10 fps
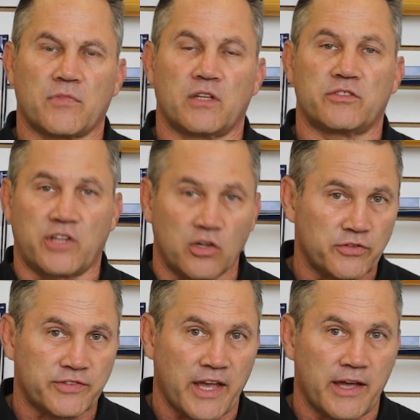skill
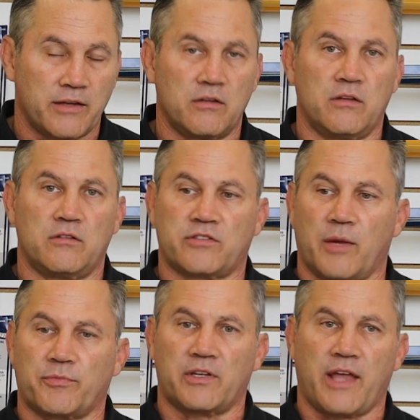set,
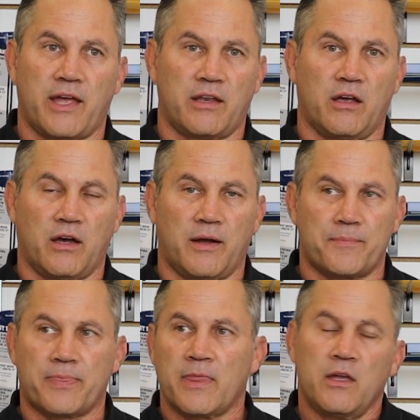something that
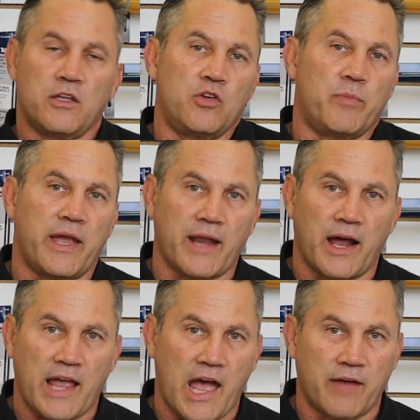you may
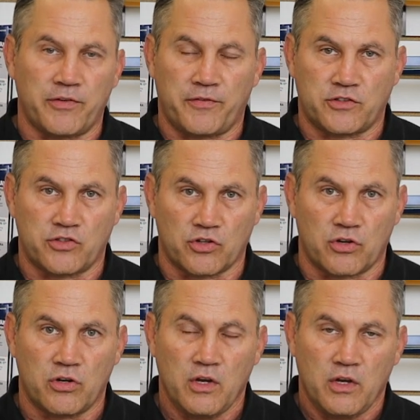not have if it's
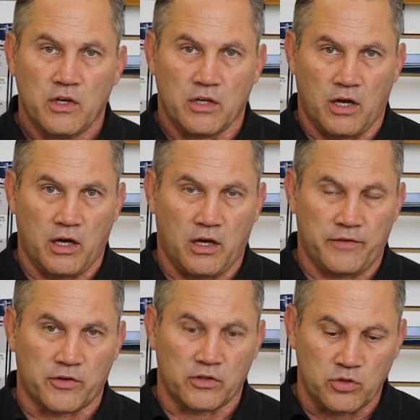your
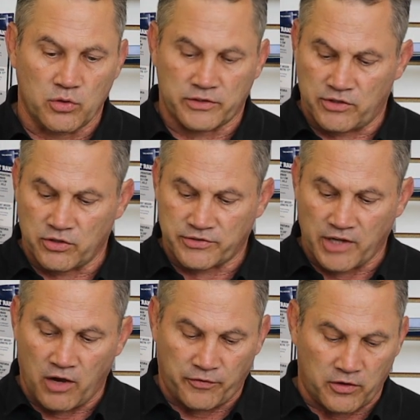if you're a
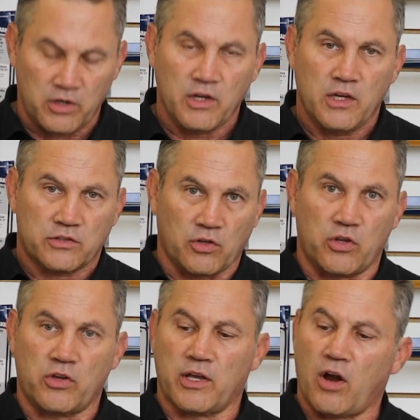do-it-yourselfer. So
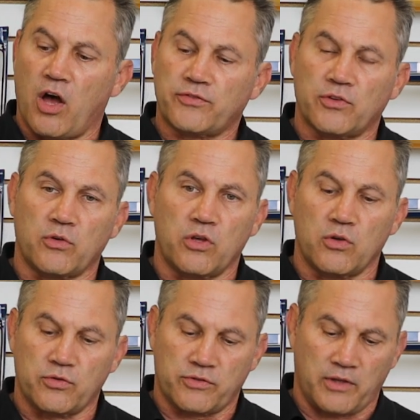you can also
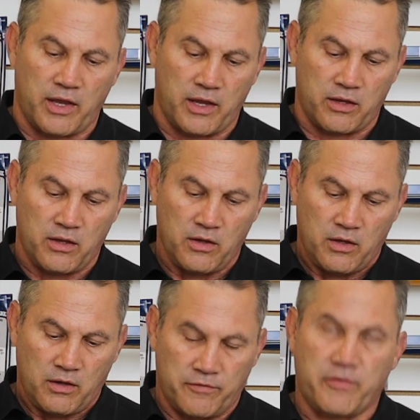use a
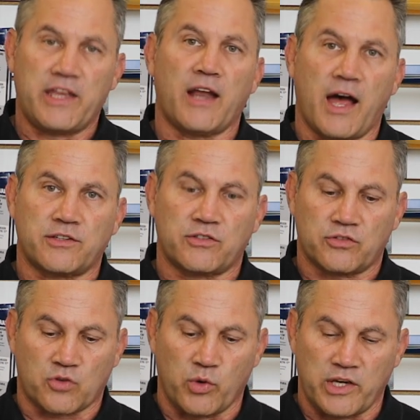V-notch
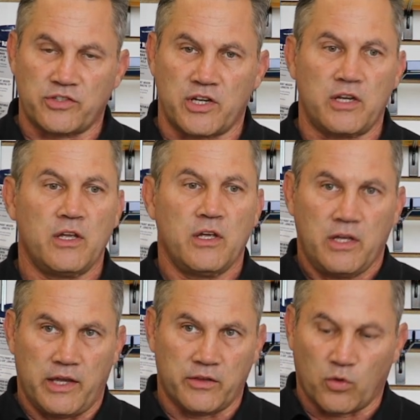squeegee
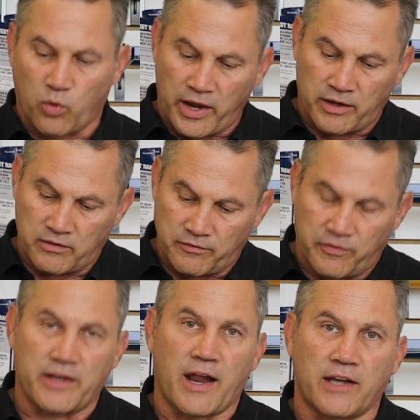in the right
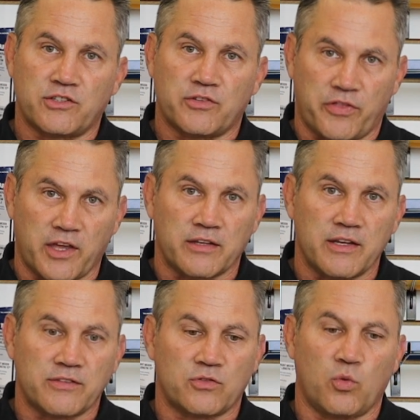V-notch
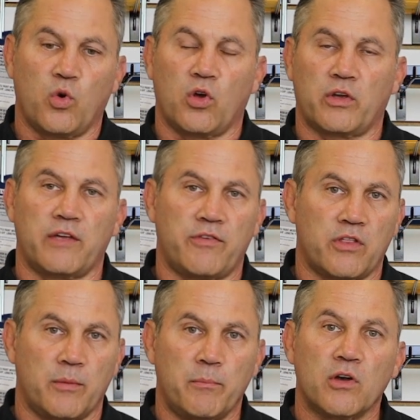thickness will give you
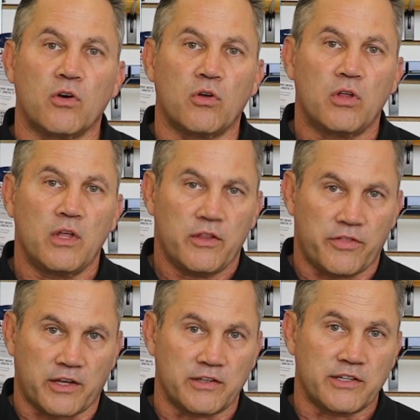the mill
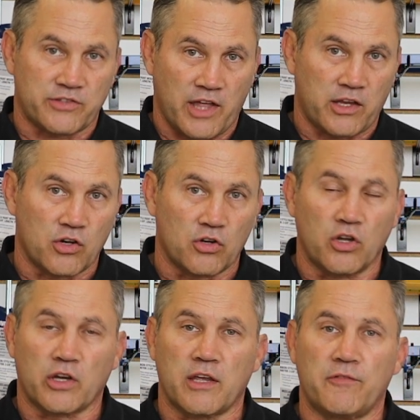thickness that you're
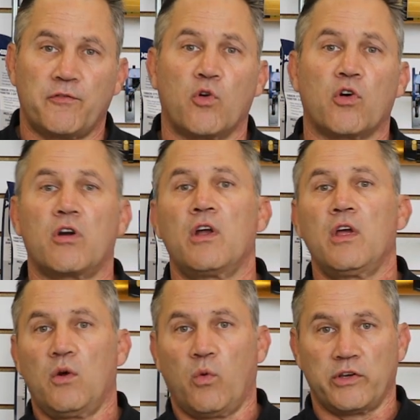looking for
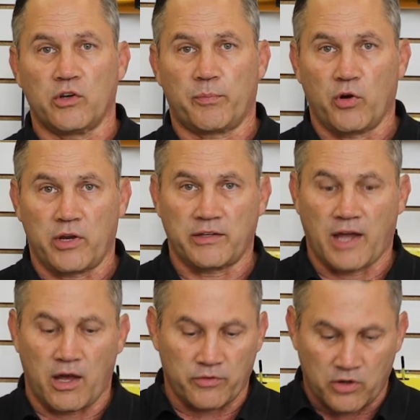when you're putting
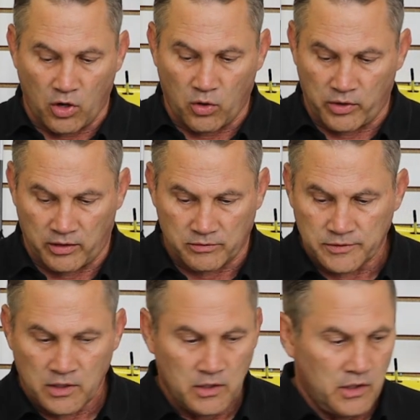down the coating.
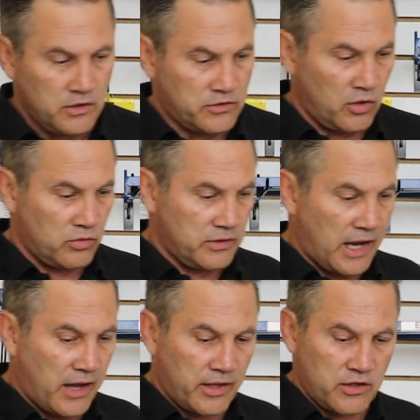So
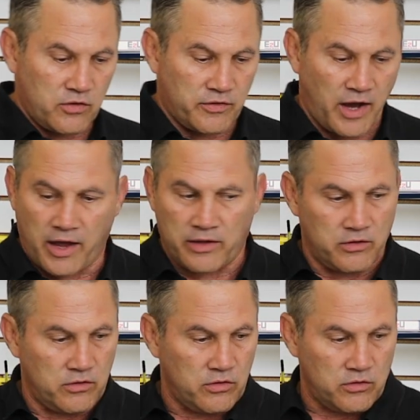now that you've got
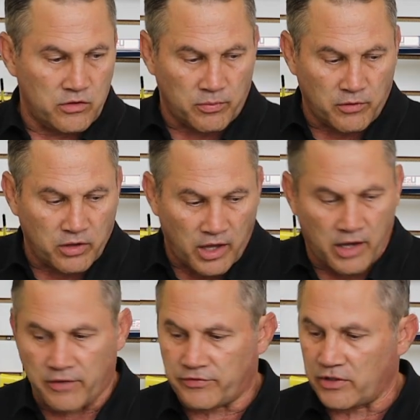your
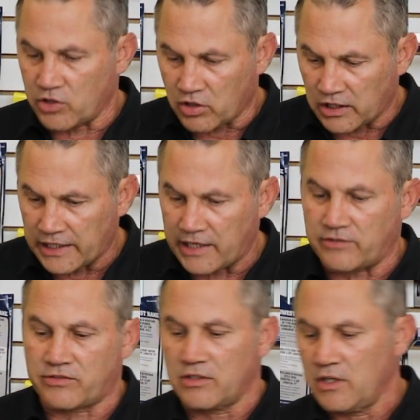gloves and your
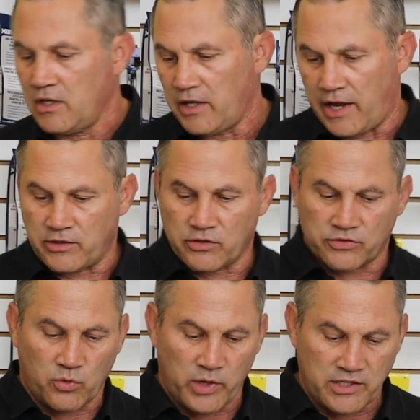cleats and your
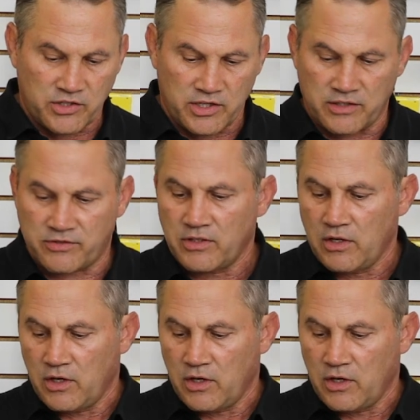squeegees,